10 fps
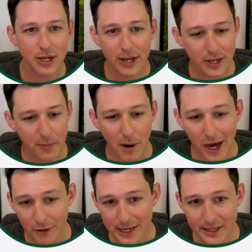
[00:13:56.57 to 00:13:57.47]
So now you can
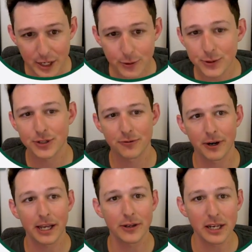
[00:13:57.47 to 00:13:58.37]
moderate those,
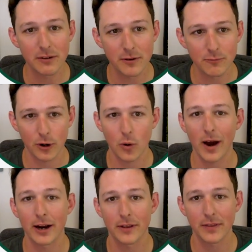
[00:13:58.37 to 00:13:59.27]
right? You can even
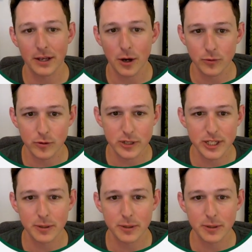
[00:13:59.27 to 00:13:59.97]
require that they go through